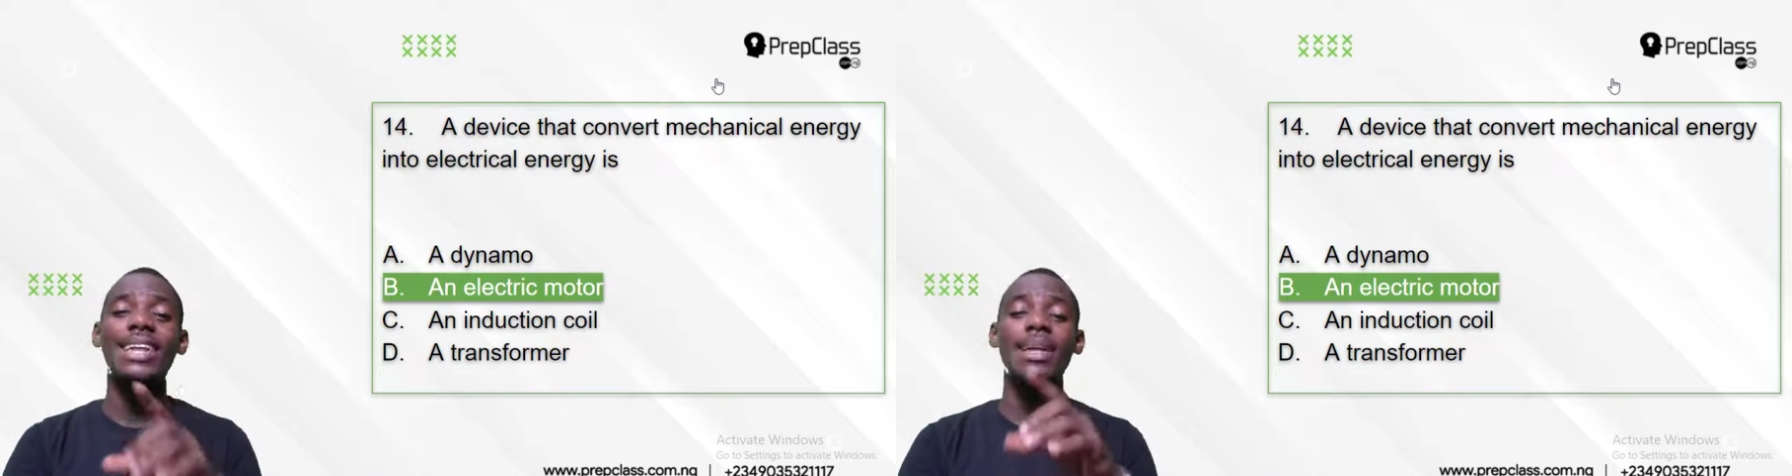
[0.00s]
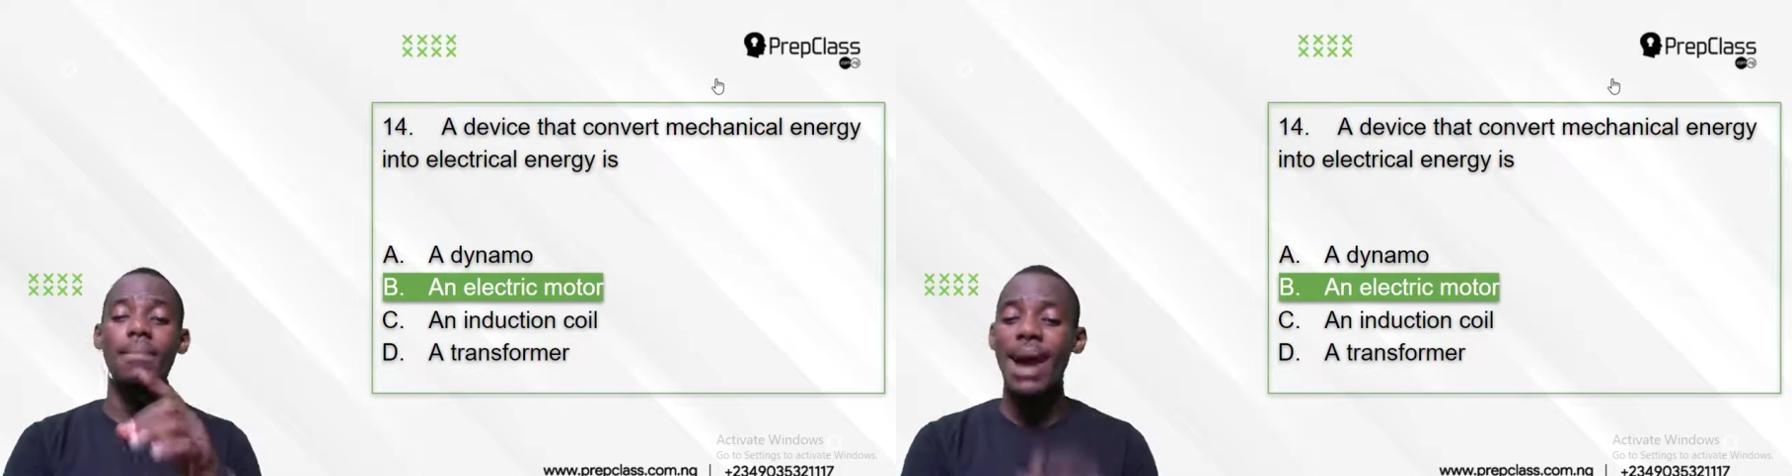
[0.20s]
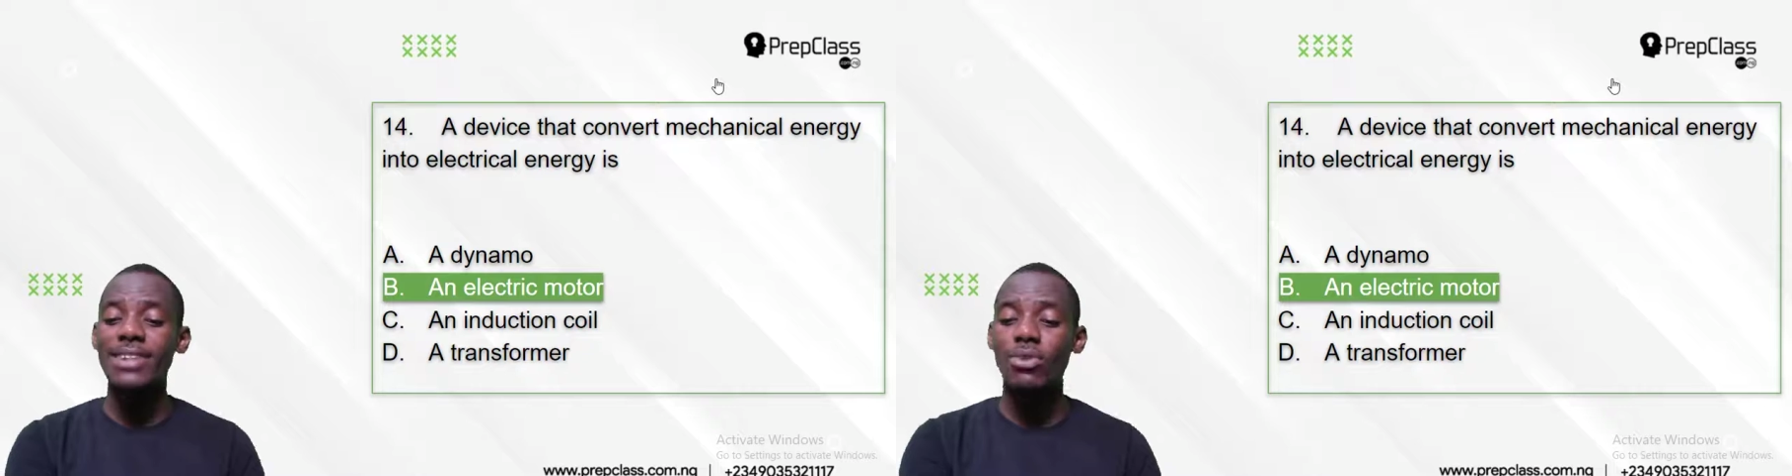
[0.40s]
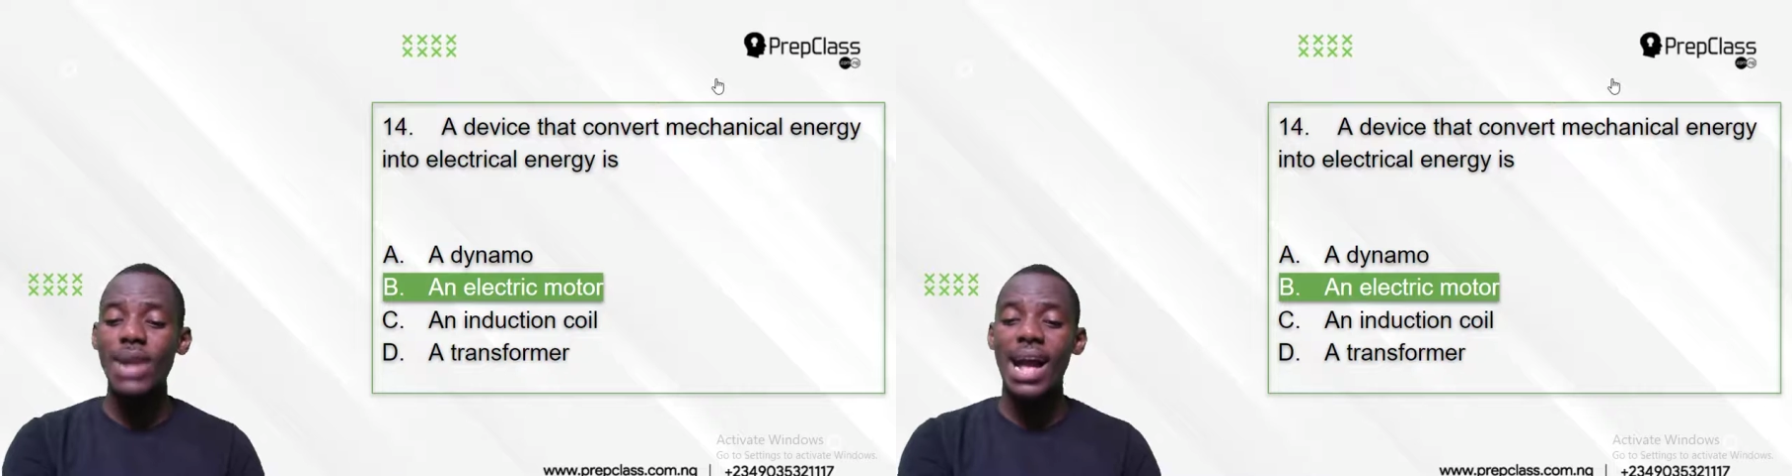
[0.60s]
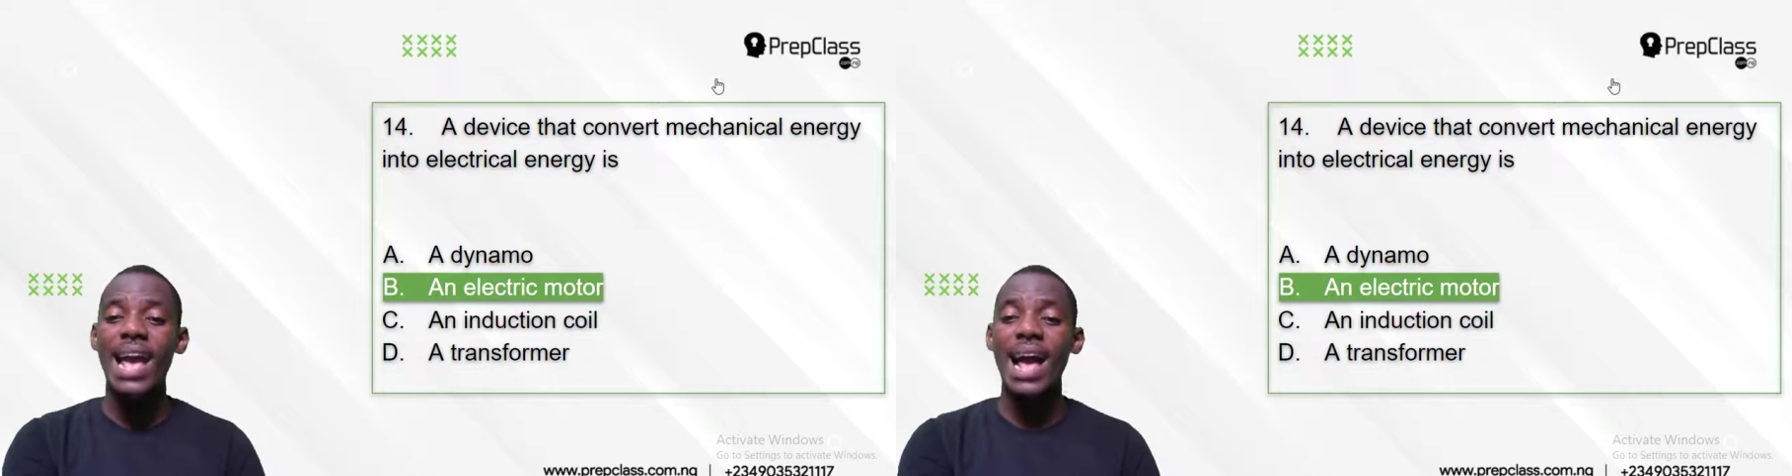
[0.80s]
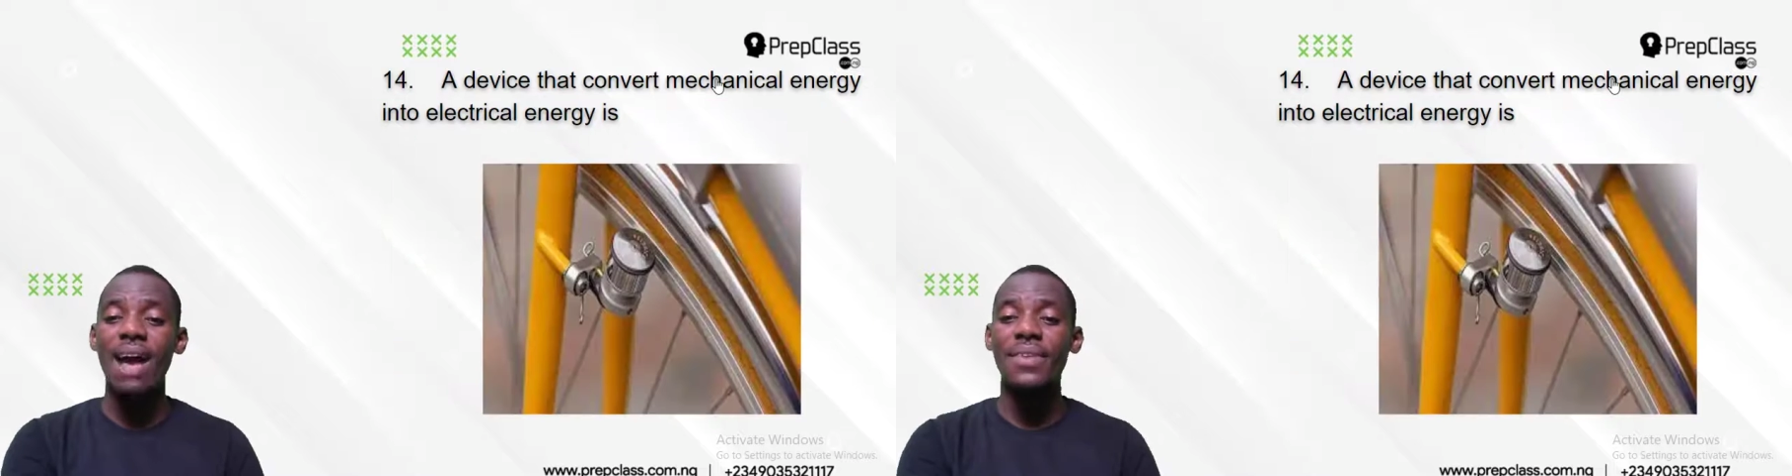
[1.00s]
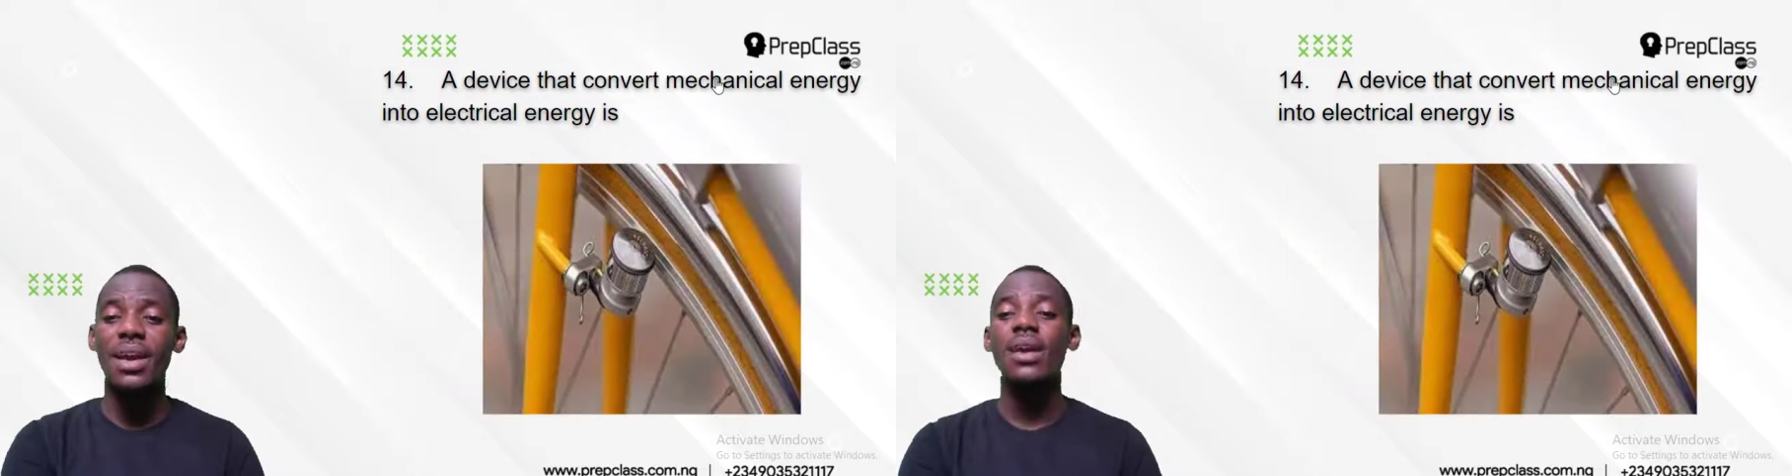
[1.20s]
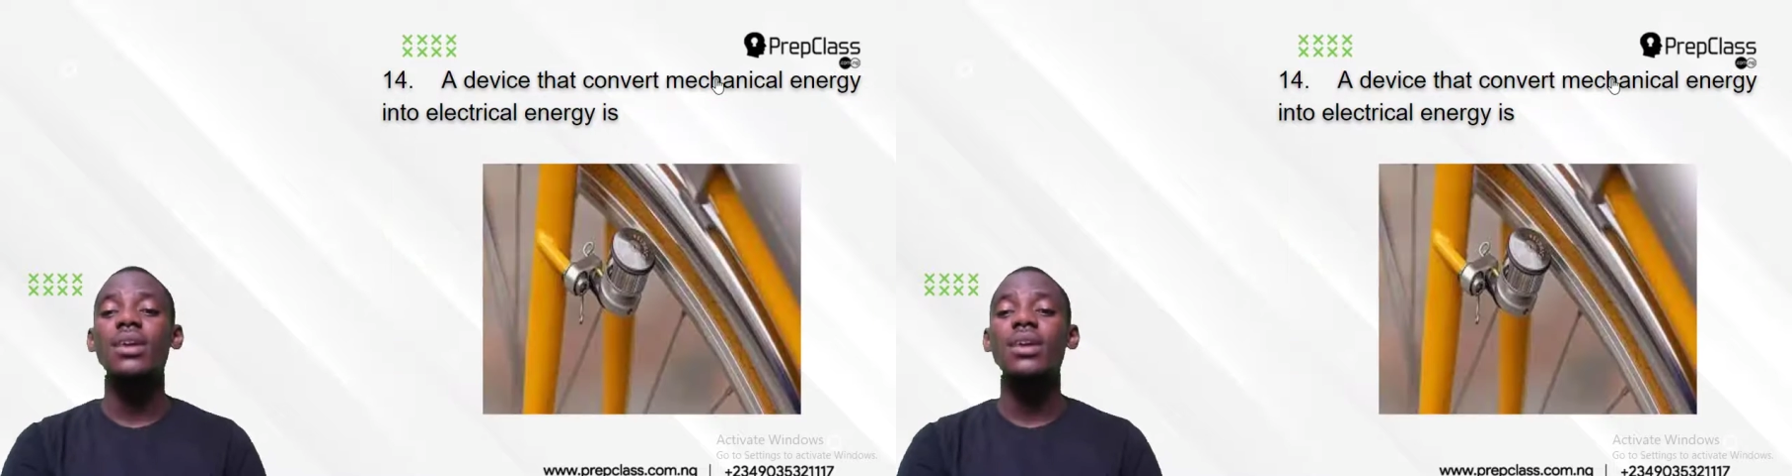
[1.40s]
in a bicycle like I have here